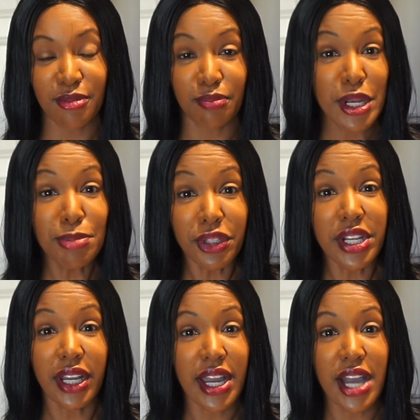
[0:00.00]
People
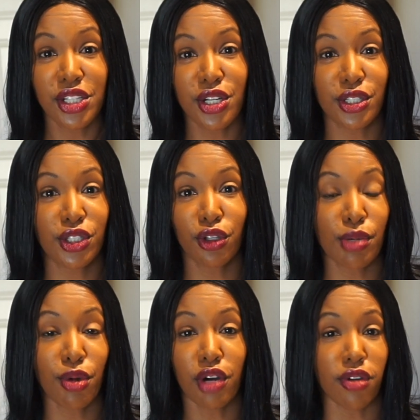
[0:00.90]
think I actually show
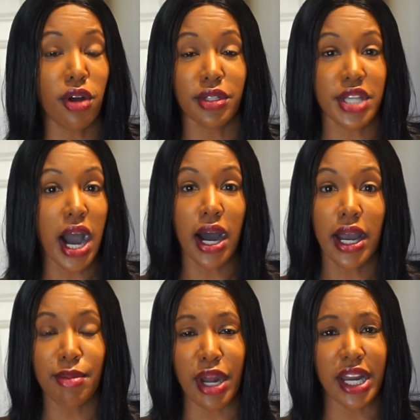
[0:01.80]
them off all the
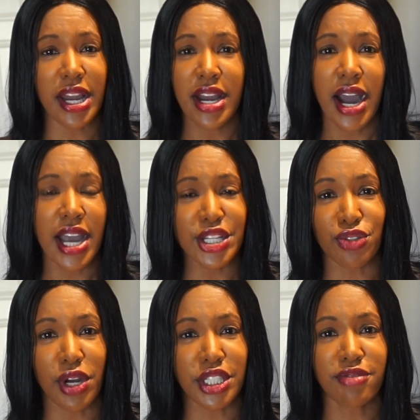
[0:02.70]
time, and I
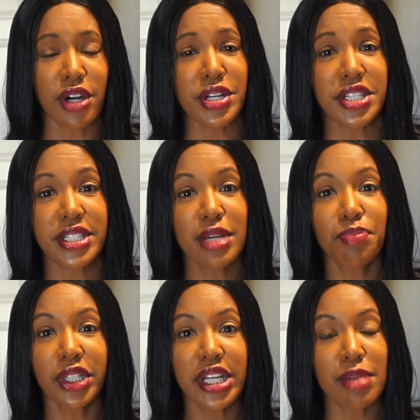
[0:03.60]
dress very
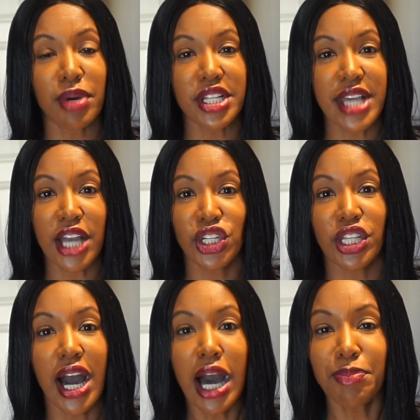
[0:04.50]
skimpily, but it's actually
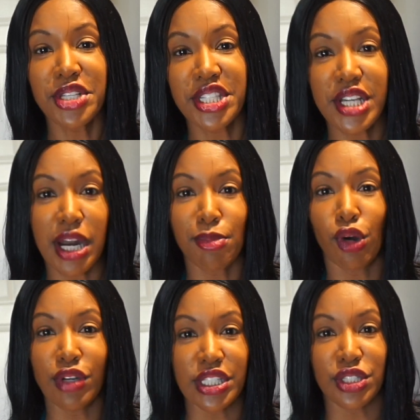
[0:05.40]
the opposite. I'm
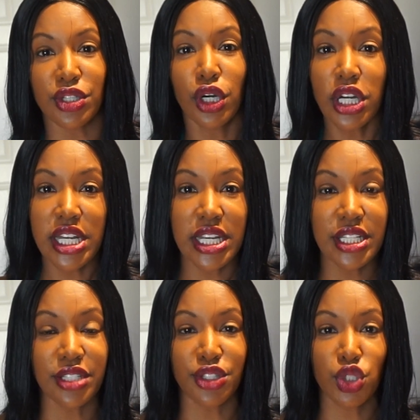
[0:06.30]
always in
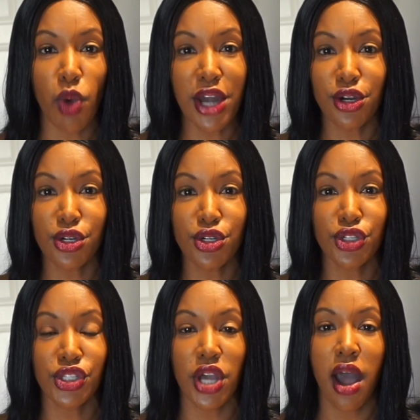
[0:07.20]
hoodies and
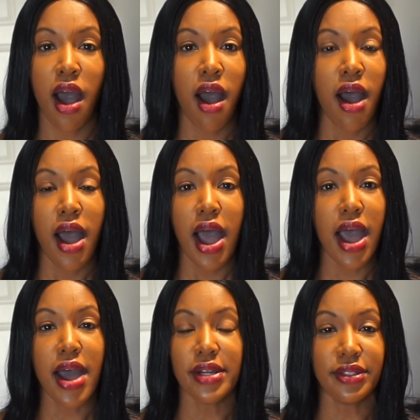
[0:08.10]
sweaters.
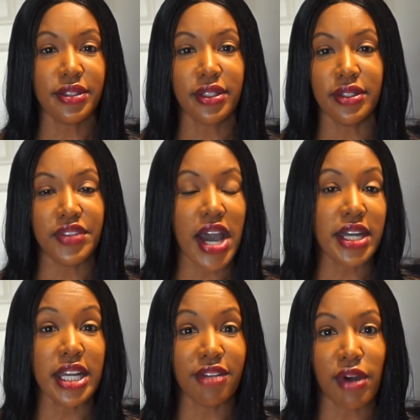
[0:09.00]
And
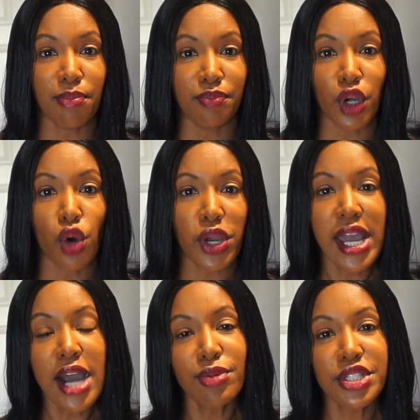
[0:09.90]
then if I'm going
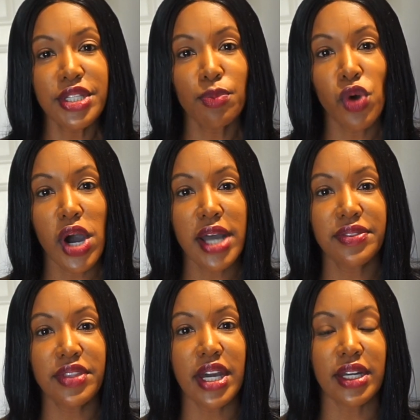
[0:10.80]
out with
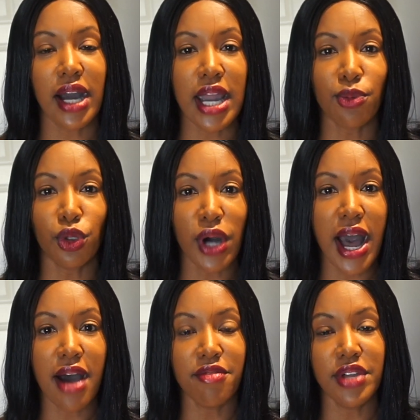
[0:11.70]
someone, then I will
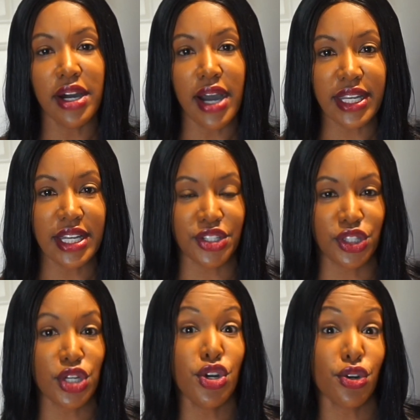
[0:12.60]
have the, I guess,
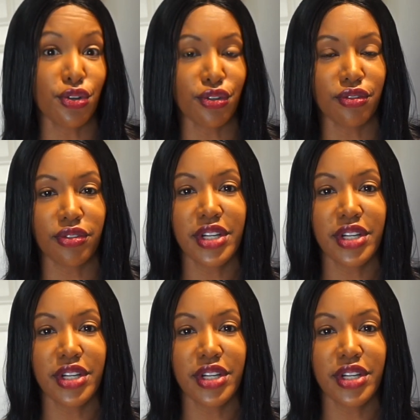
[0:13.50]
the nerve